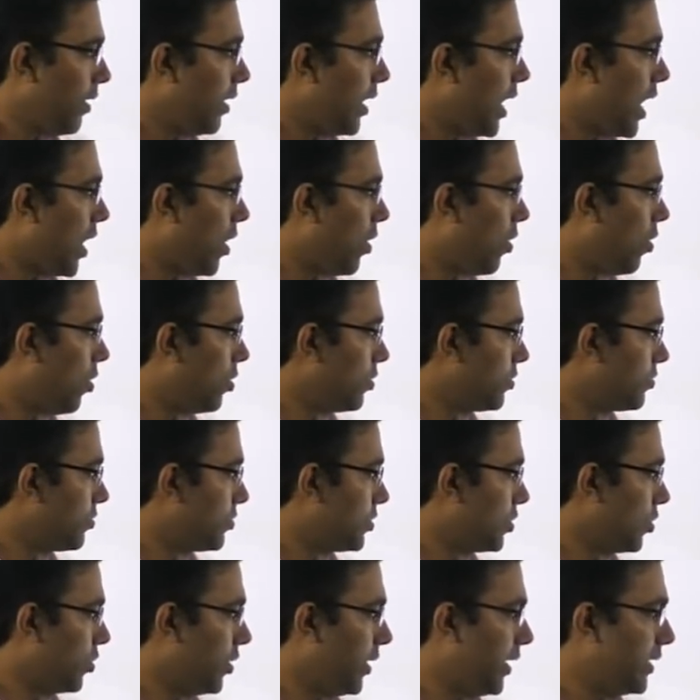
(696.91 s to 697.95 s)
Now,
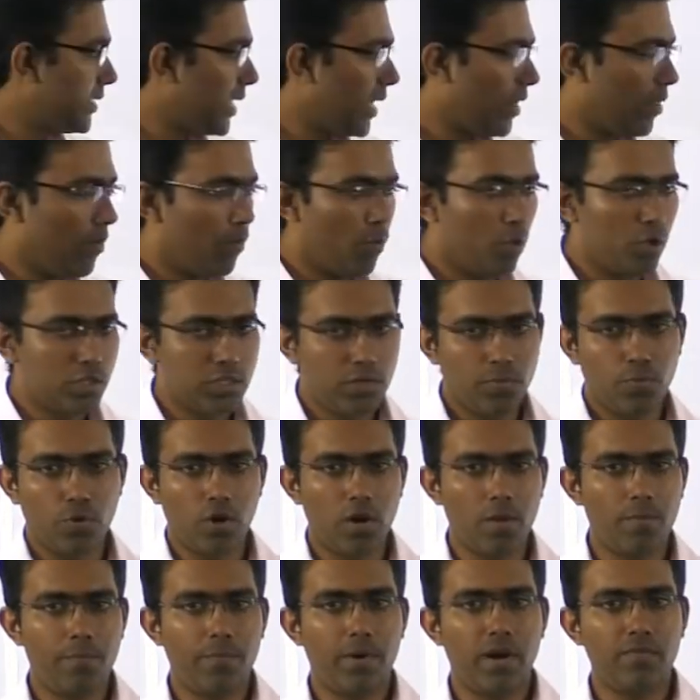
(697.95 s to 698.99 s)
so these are the most
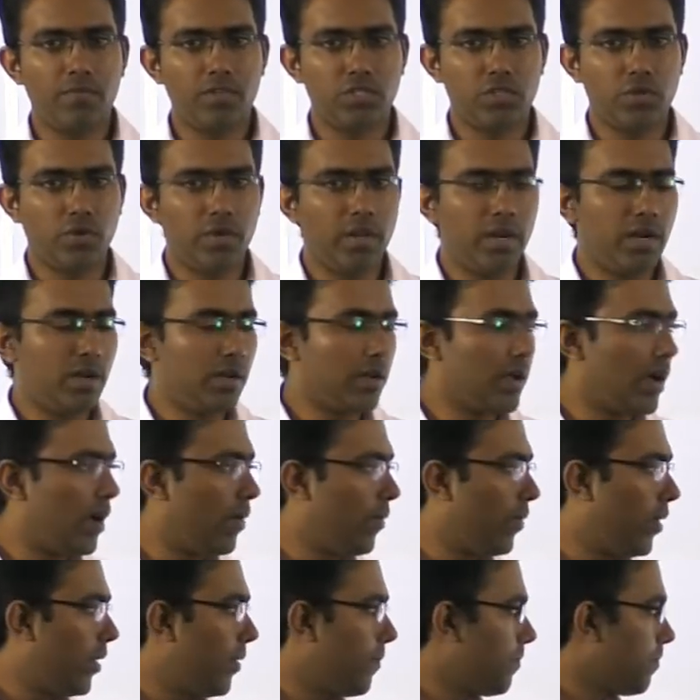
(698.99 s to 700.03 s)
important part which you need to
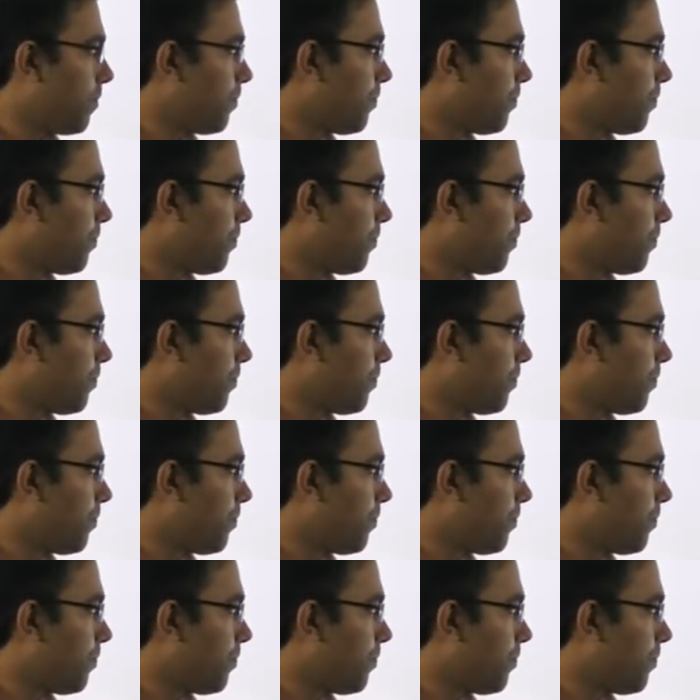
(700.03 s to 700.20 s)
cover.